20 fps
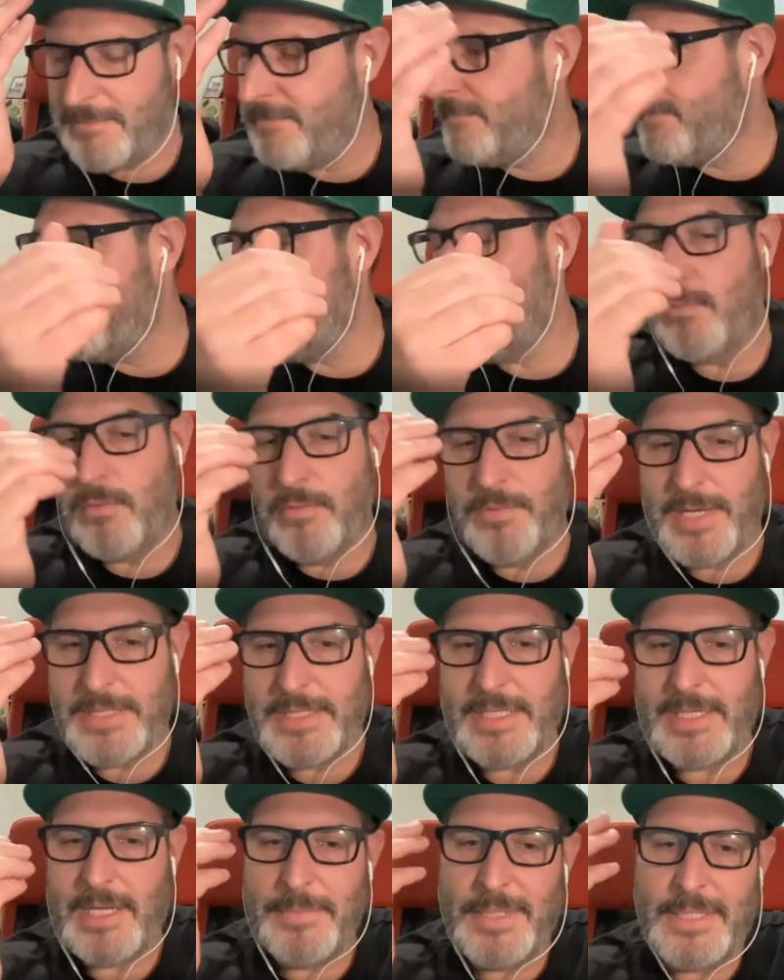of it
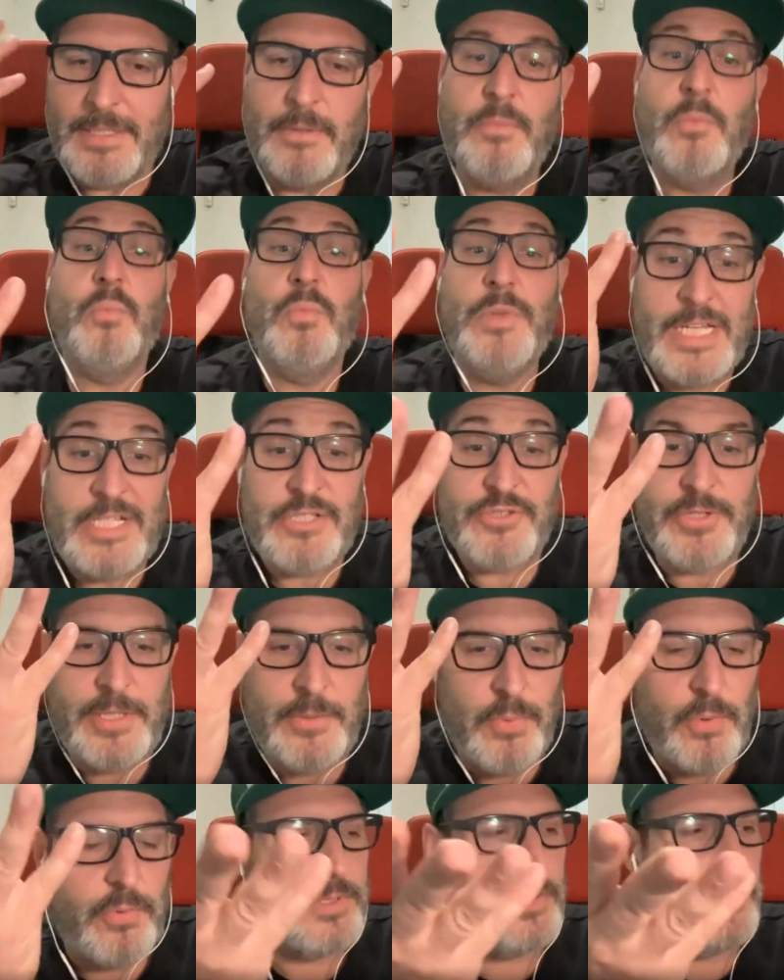already. I mean, I
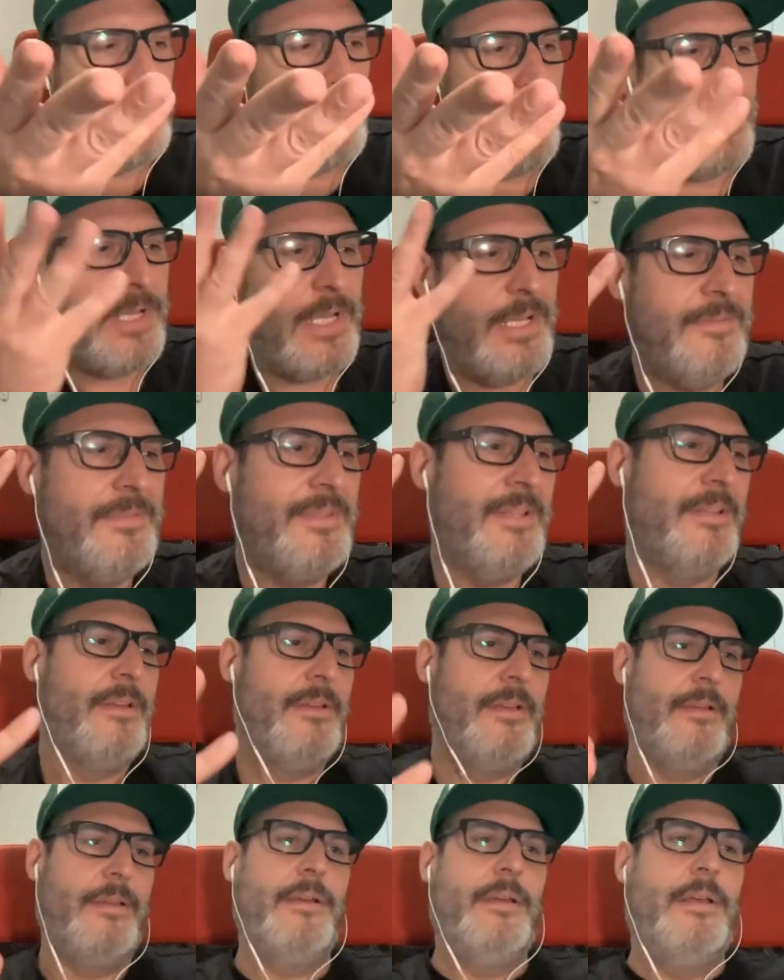literally walked to work and
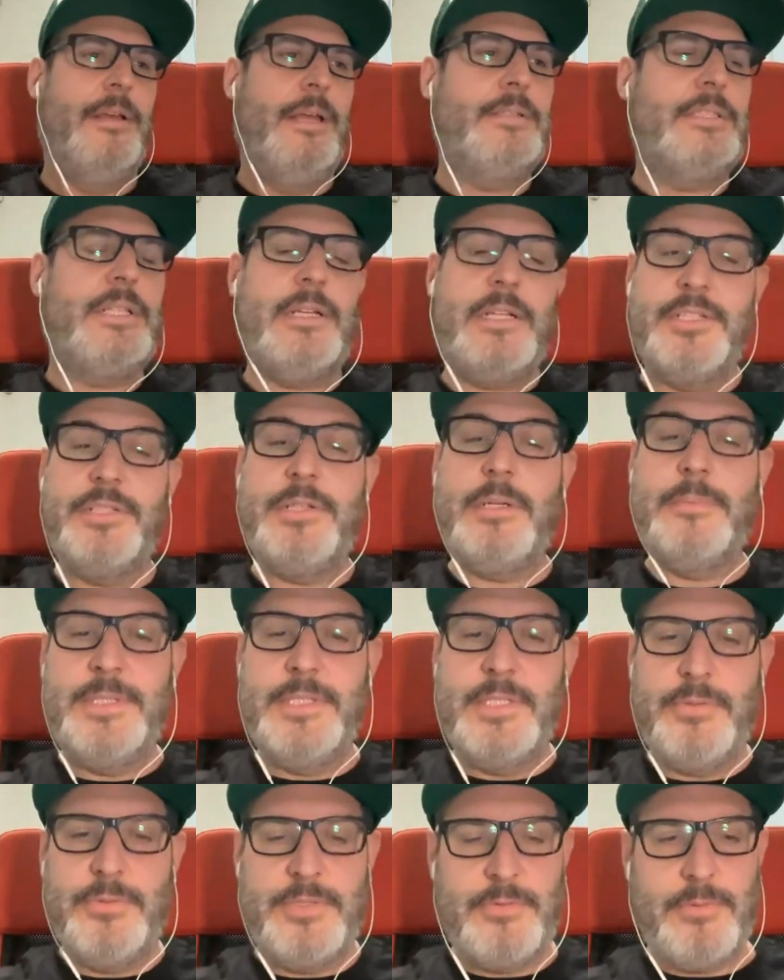it's like I
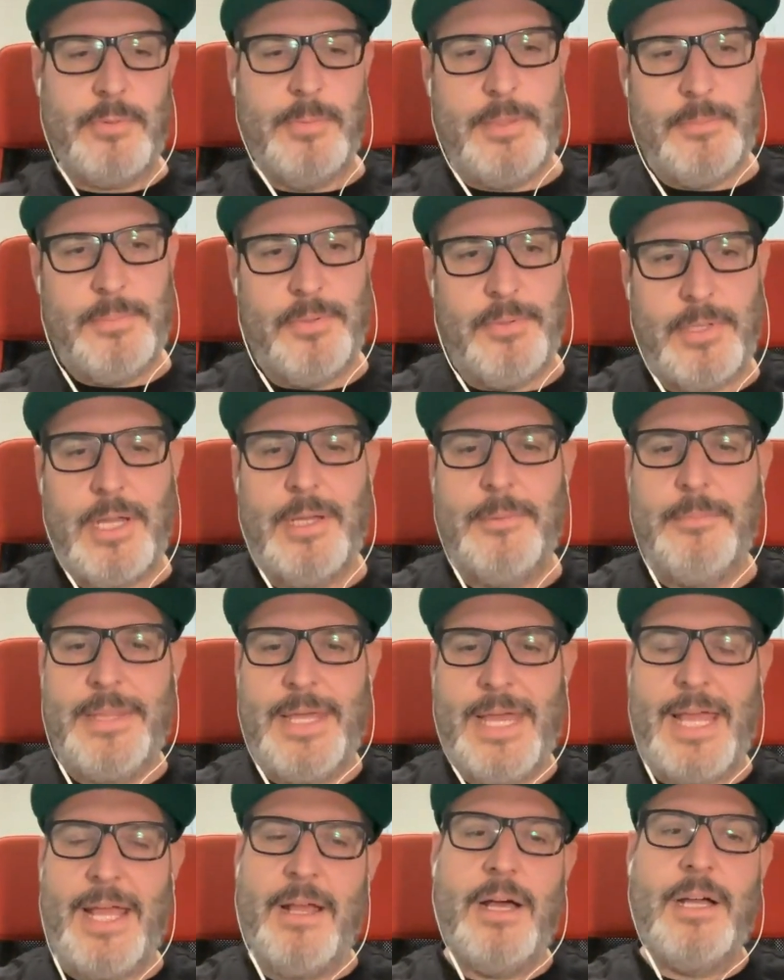jumped into a swimming pool.
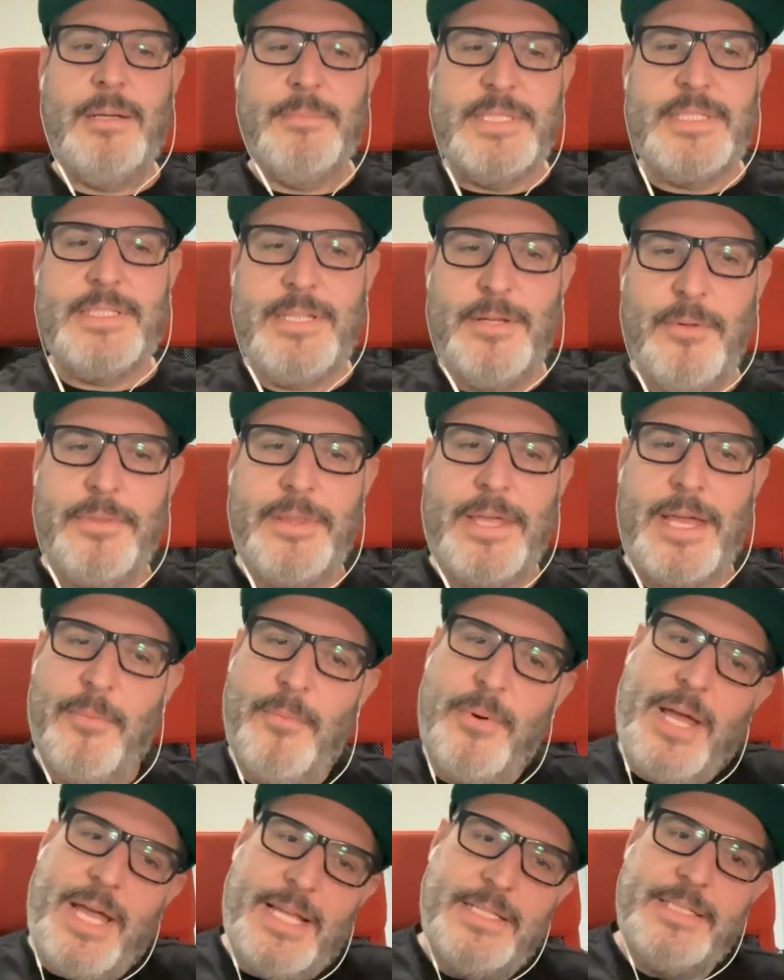I'm still
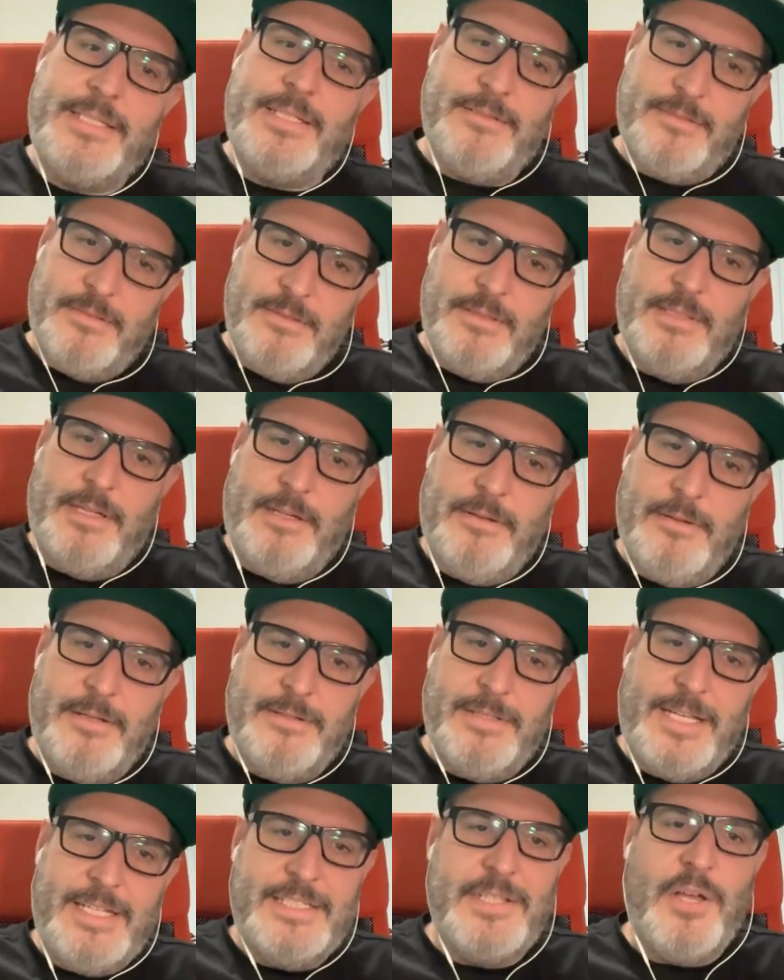that wet.
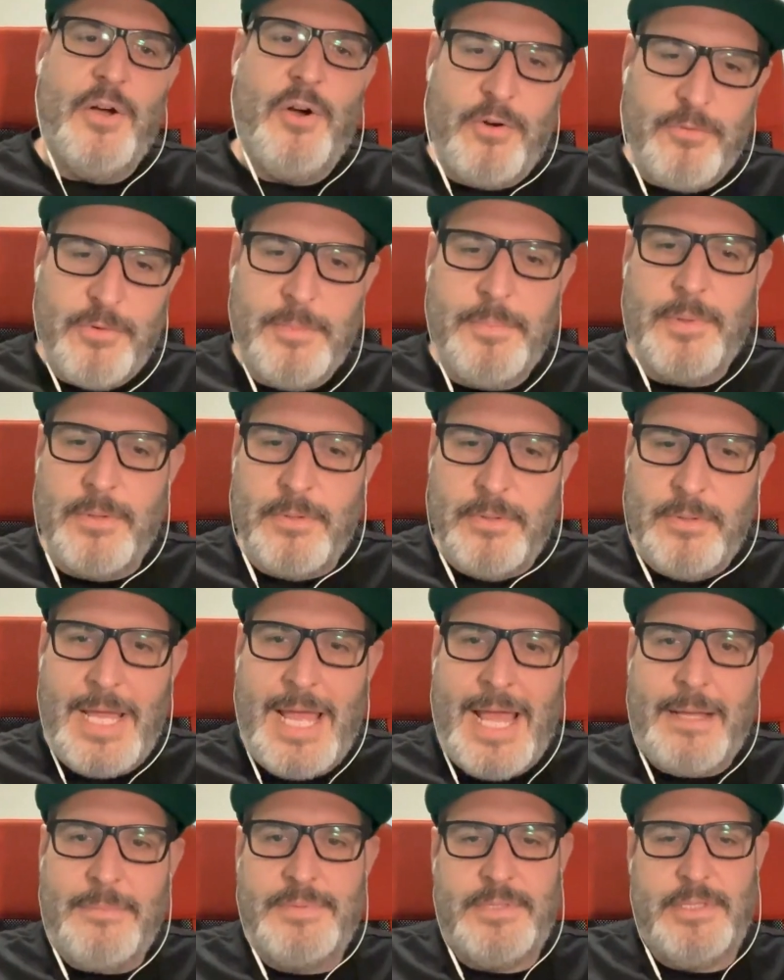It's horrible,
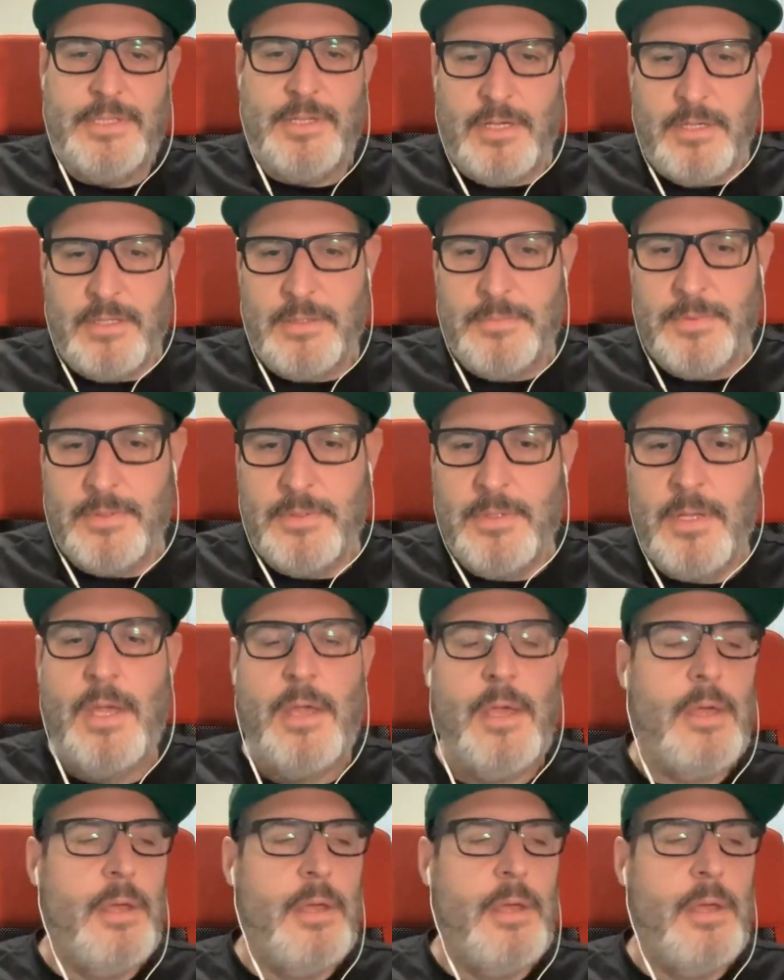absolutely horrible.